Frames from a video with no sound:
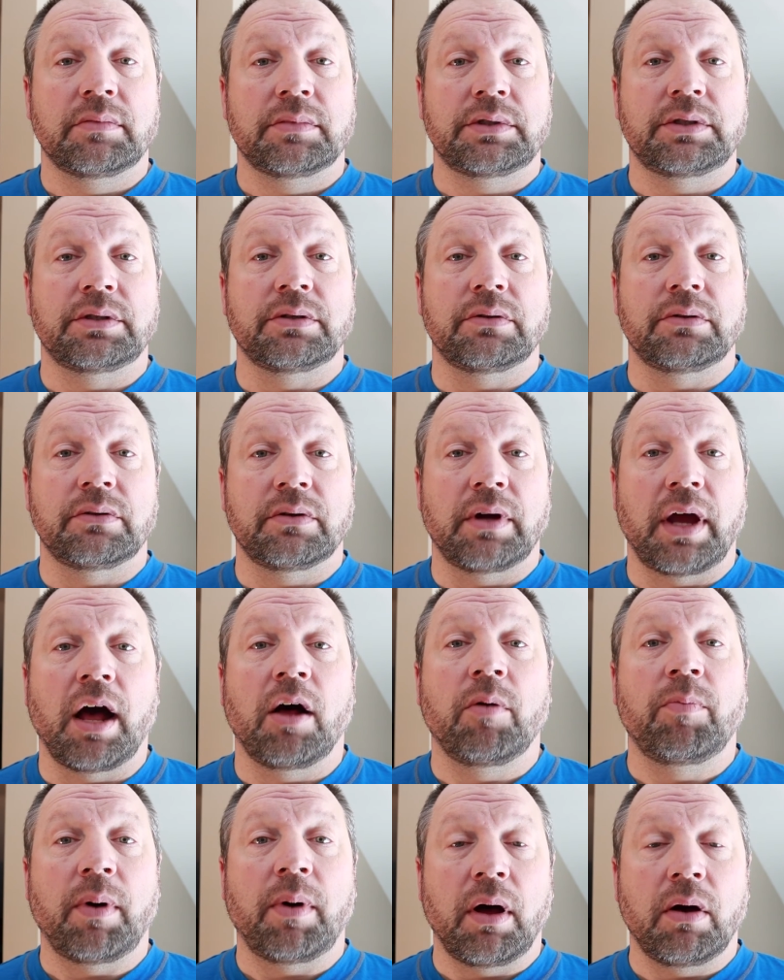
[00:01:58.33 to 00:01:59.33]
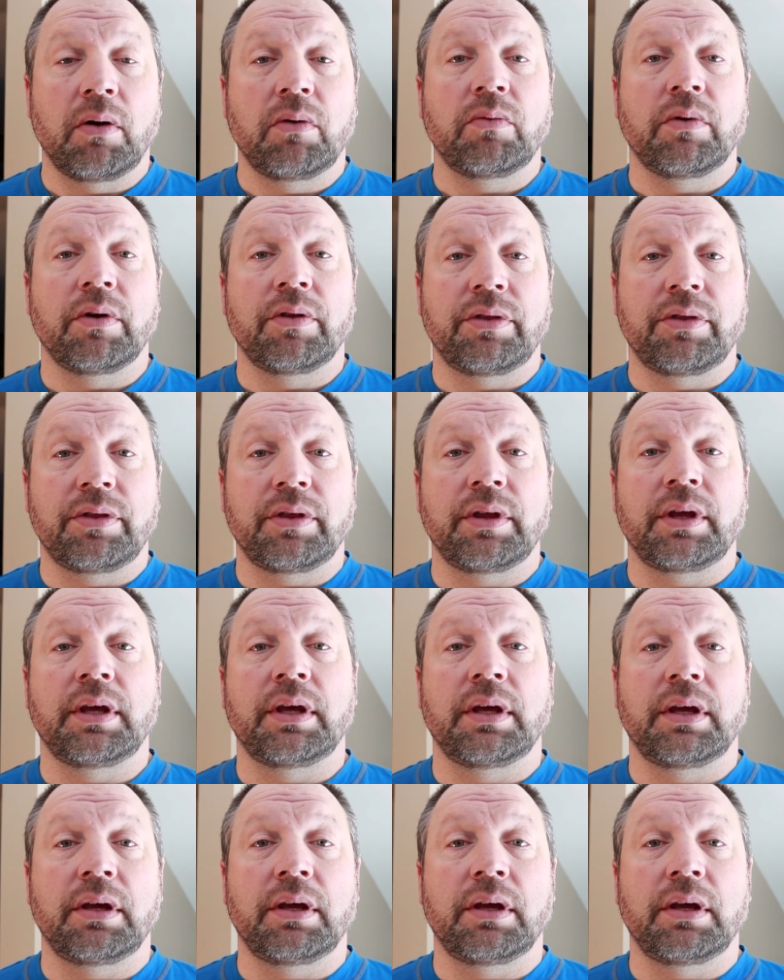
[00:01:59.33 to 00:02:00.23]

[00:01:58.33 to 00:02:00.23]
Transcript: to help out with the,